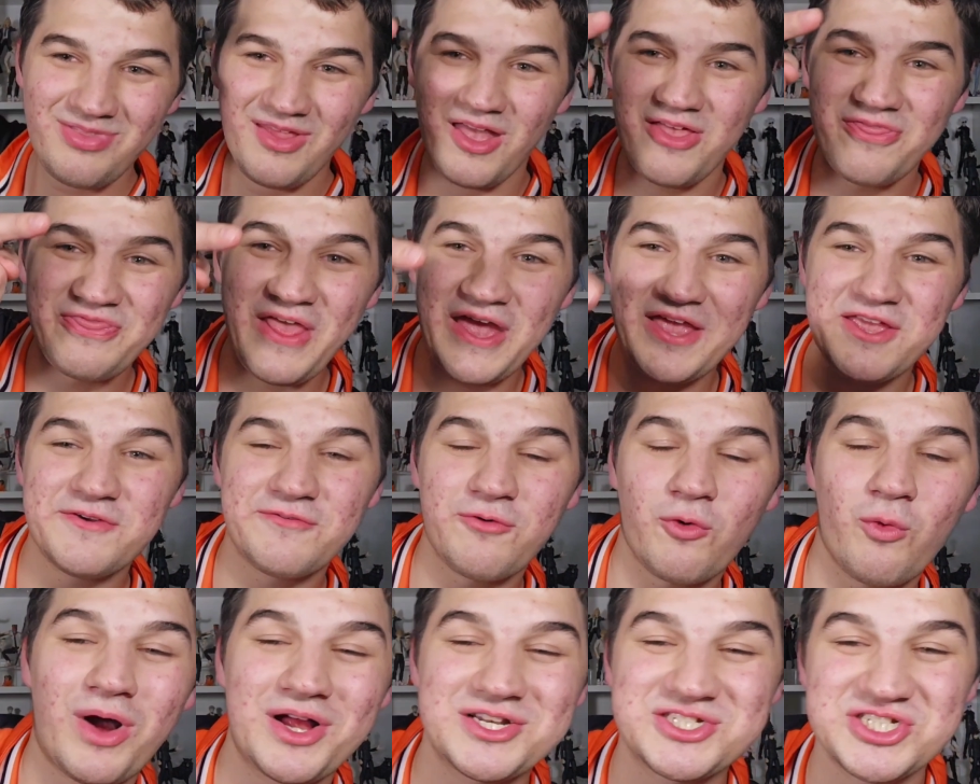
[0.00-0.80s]
Thank you
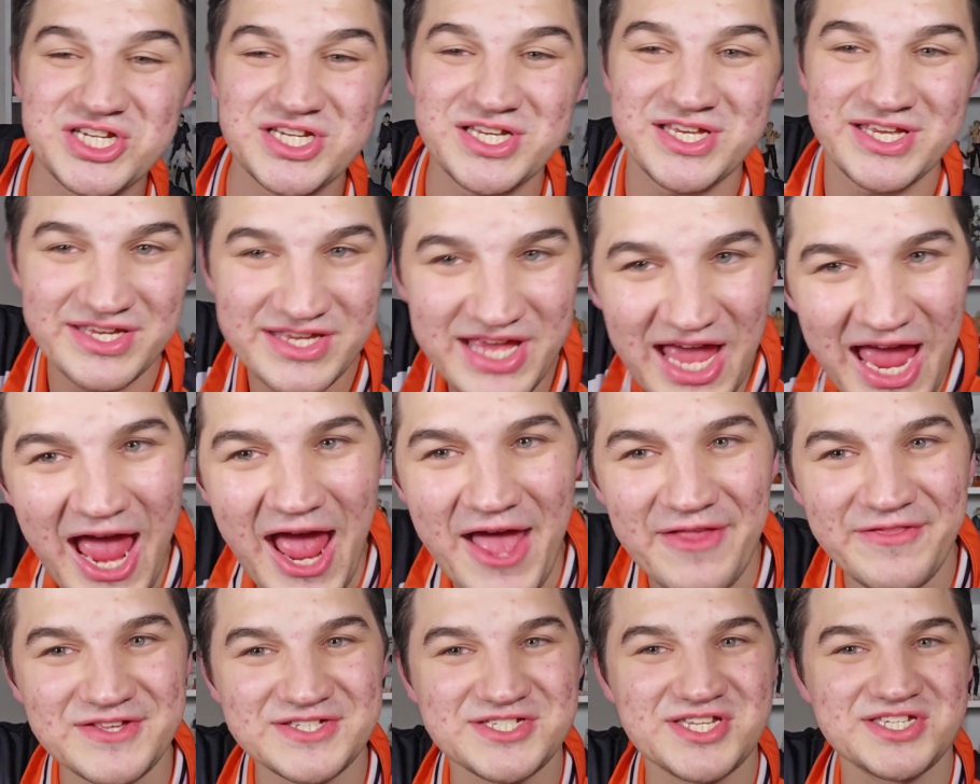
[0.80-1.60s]
for watching,
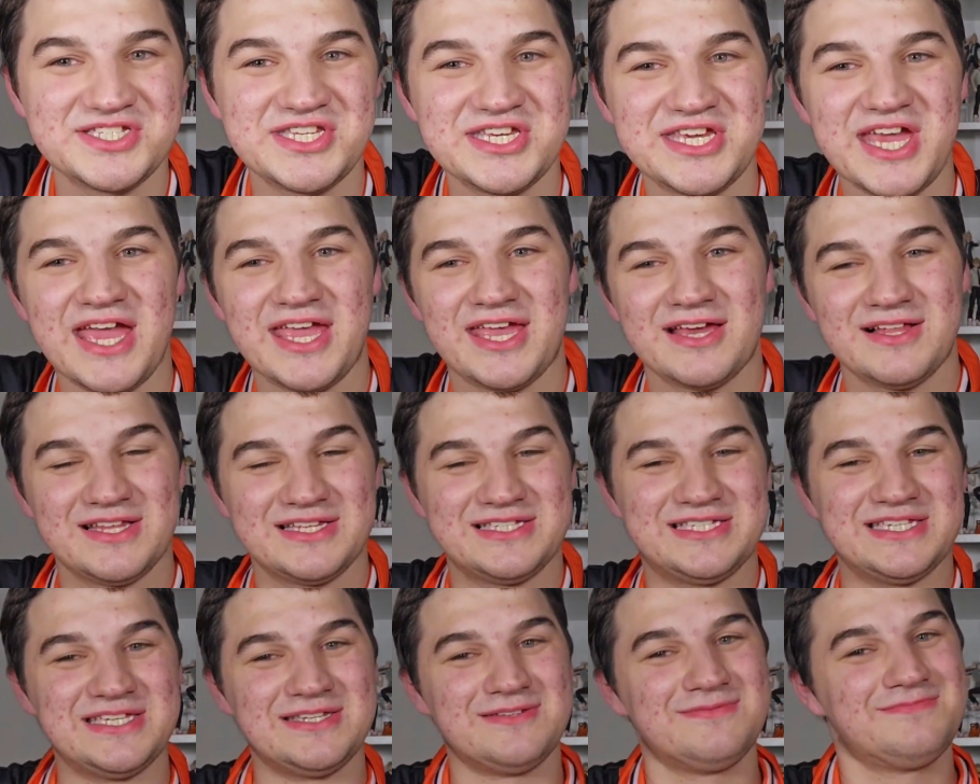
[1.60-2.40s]
and this is DK
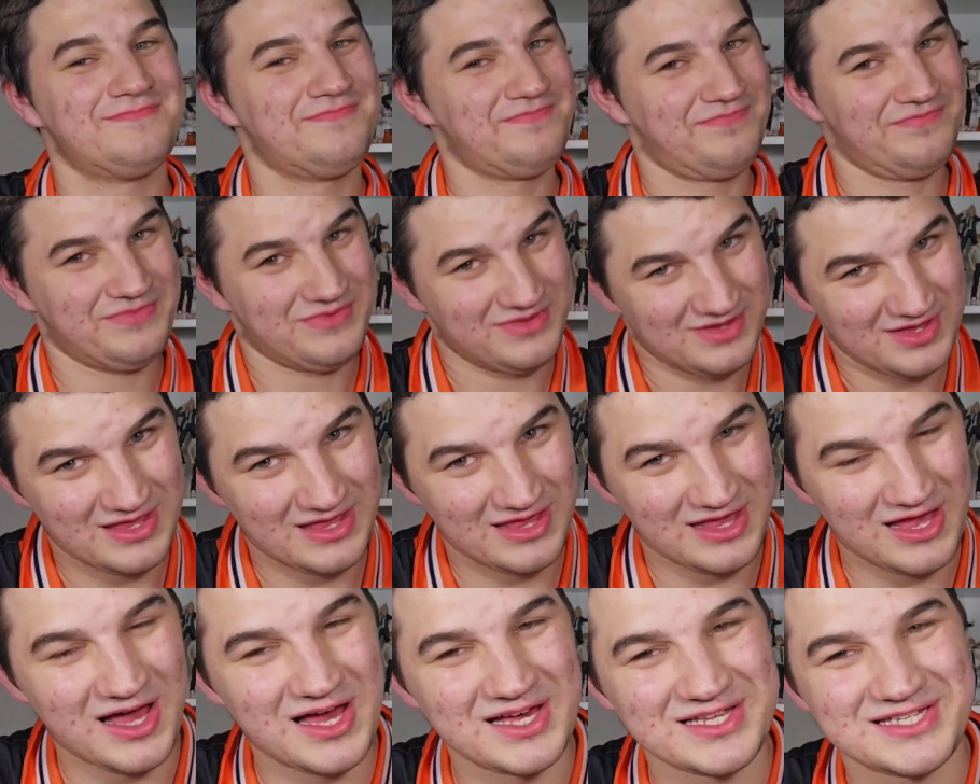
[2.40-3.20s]
Guillotine,
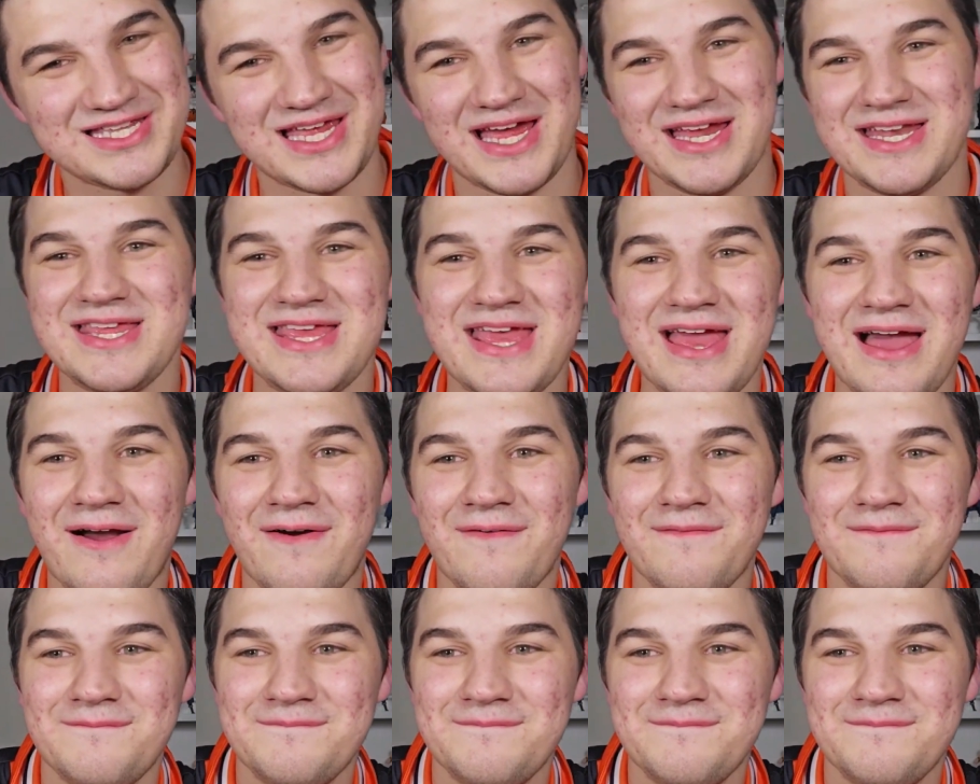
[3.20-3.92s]
signing out.